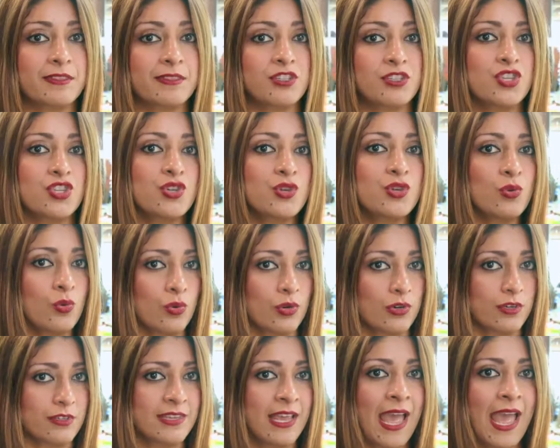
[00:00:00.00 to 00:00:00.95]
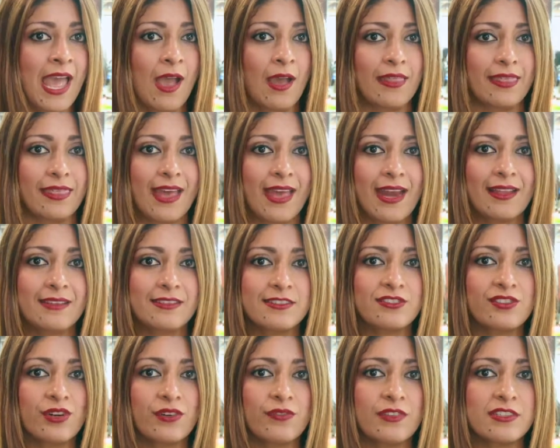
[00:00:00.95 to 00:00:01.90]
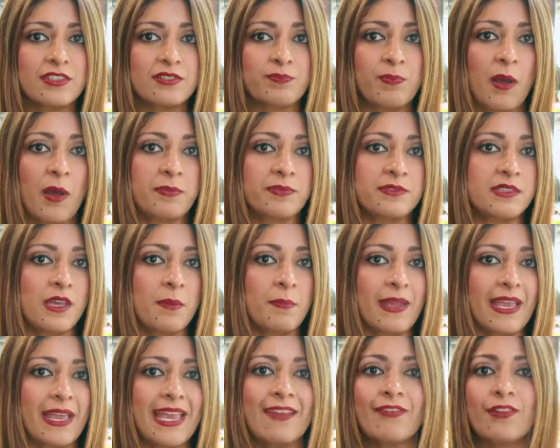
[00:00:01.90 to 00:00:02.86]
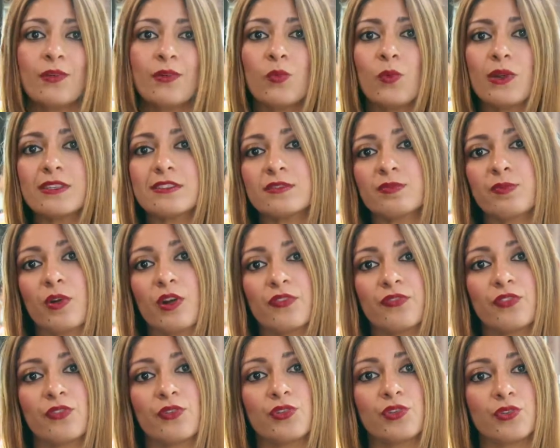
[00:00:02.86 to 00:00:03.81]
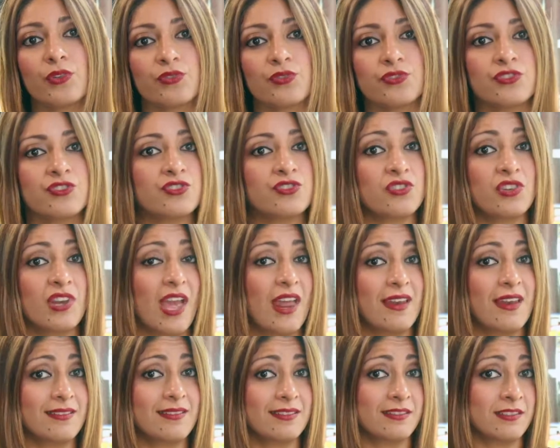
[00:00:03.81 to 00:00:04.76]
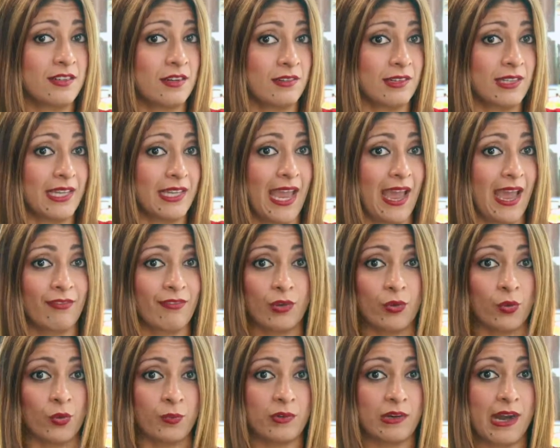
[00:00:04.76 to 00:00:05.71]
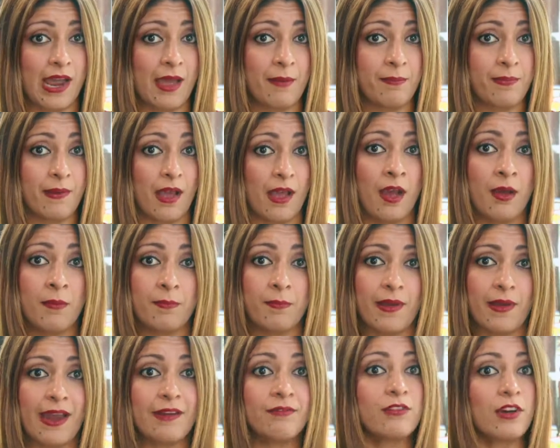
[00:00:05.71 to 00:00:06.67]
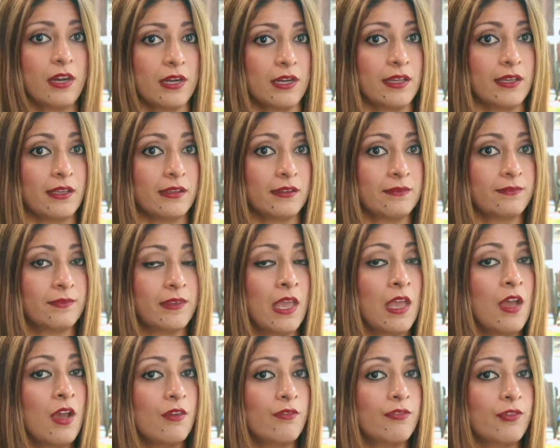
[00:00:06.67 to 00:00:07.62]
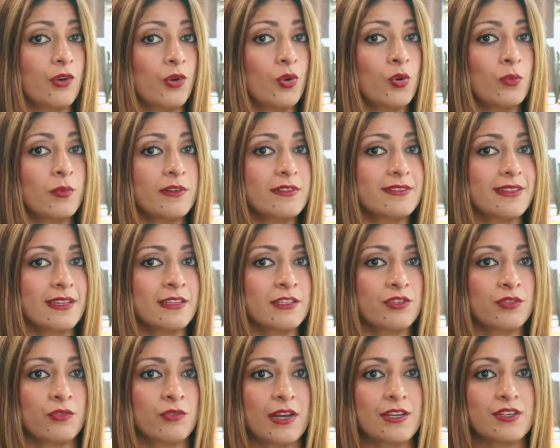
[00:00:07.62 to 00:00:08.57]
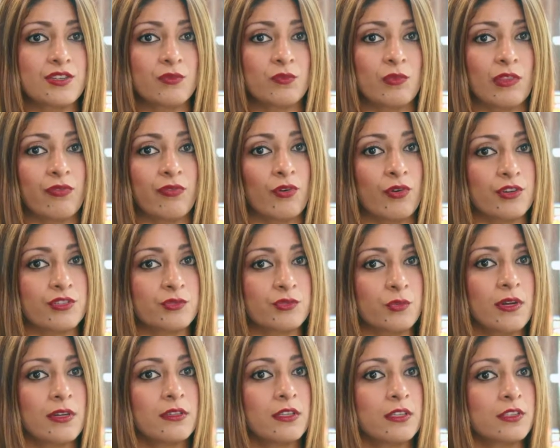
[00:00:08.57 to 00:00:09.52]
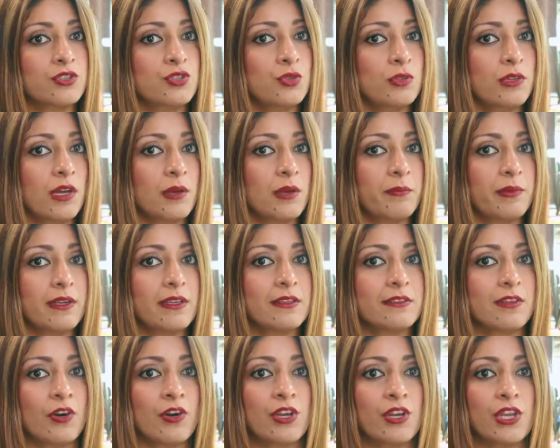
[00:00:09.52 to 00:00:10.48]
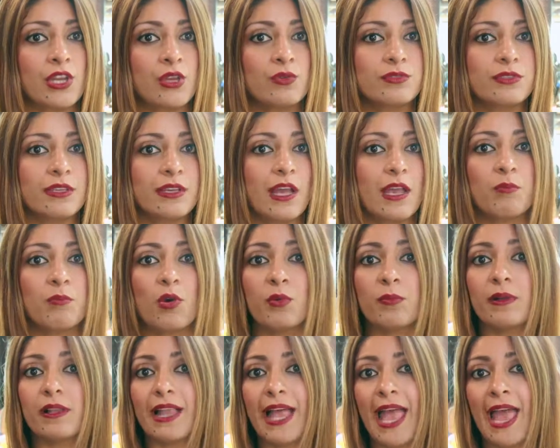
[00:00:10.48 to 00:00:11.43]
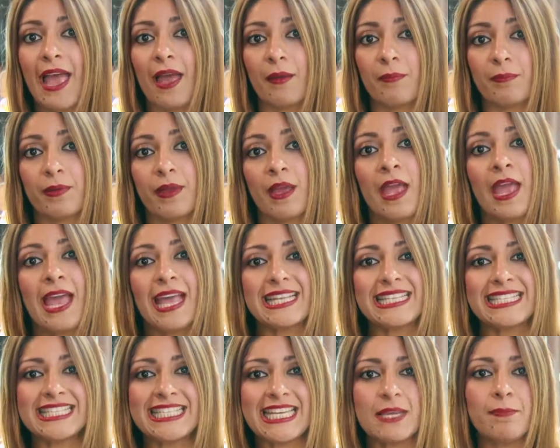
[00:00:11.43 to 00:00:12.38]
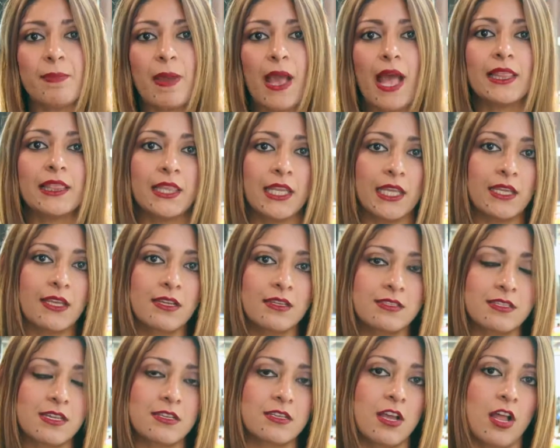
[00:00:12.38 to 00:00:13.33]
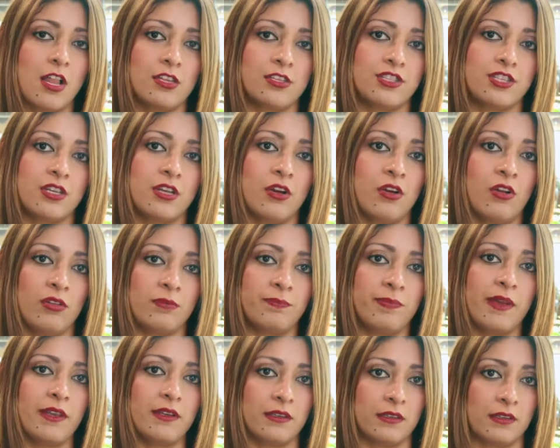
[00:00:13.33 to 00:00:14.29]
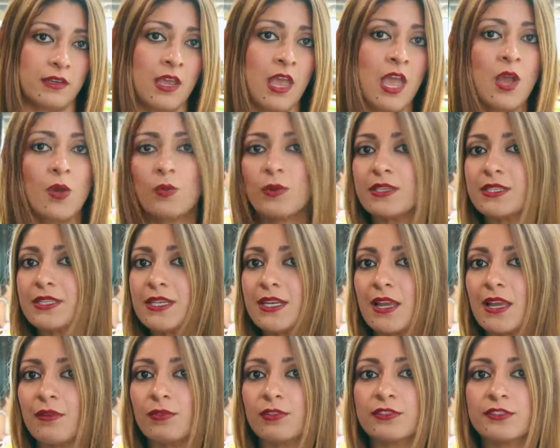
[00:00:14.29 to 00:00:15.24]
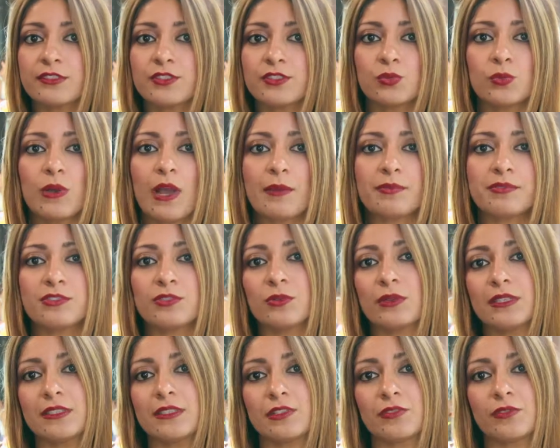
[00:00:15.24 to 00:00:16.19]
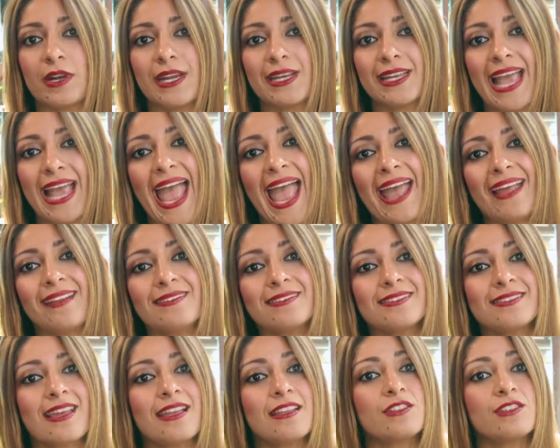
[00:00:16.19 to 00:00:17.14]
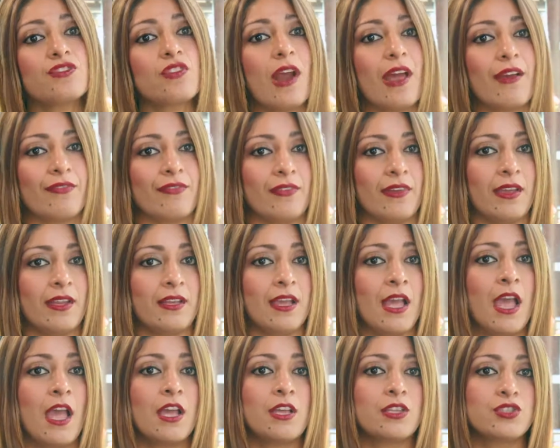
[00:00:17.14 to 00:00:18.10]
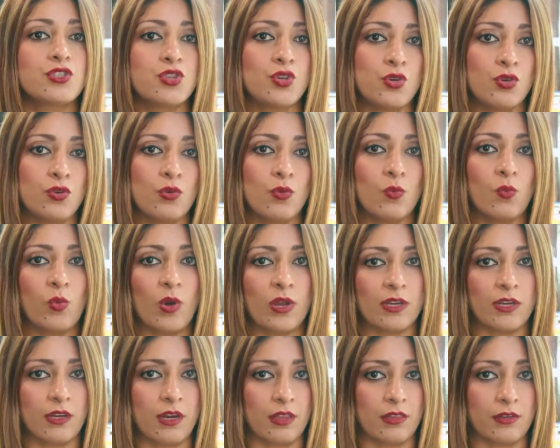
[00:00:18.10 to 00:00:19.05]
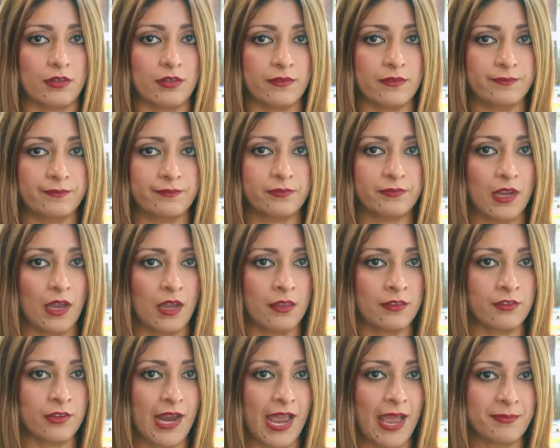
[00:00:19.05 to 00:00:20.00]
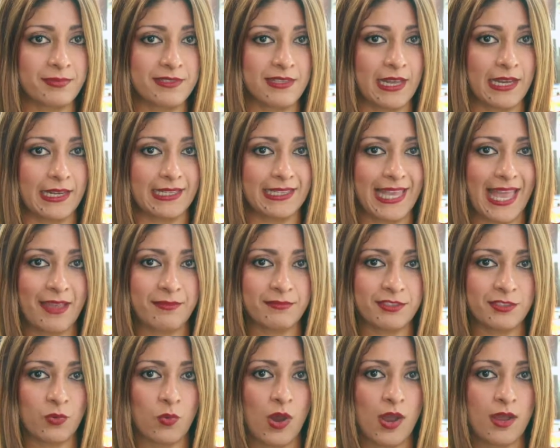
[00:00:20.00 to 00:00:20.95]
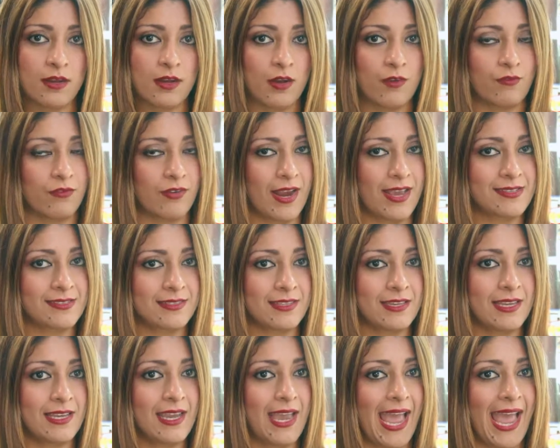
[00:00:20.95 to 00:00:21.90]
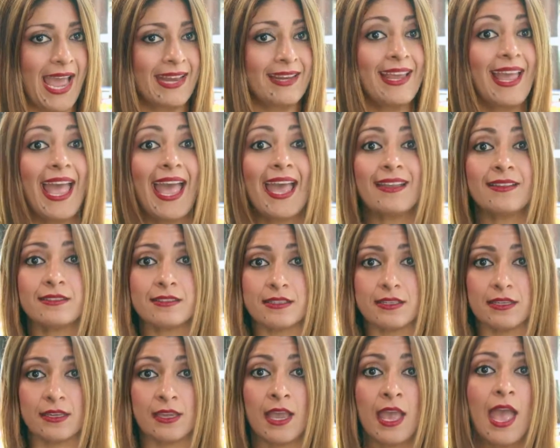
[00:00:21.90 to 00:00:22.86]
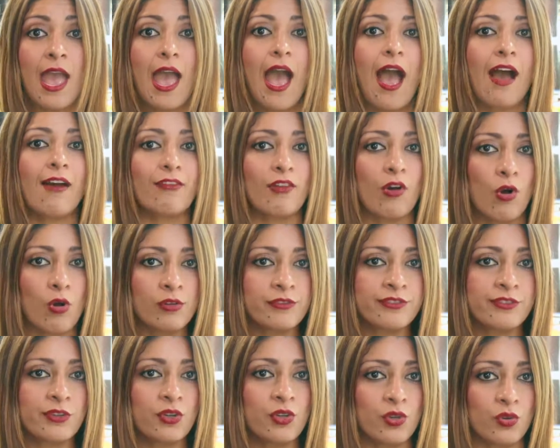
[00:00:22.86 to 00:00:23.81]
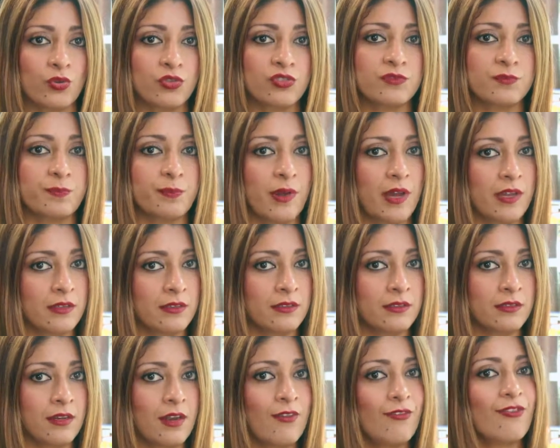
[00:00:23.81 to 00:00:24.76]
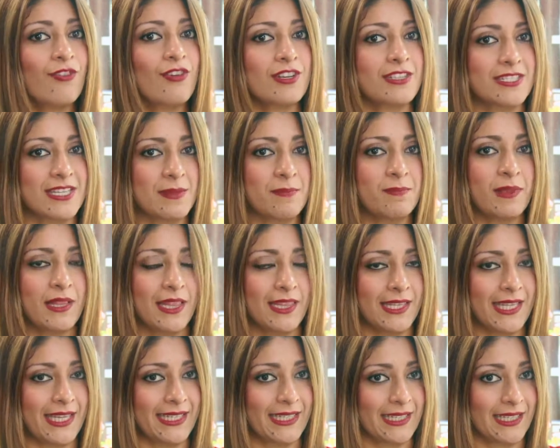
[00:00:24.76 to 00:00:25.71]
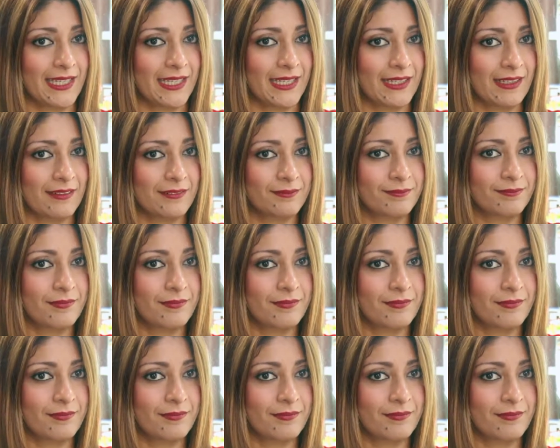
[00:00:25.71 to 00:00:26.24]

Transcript: ensures that its service pops up even when smartphone users do not necessarily have the Uber app up and running. For Uber's integration with Foursquare, the two companies are using a mobile app, deep linking technology called Button, which enables the two apps to integrate and send traffic to one another. Other apps like Glam Squad, Resy, and Handy have also used Button for deep linking.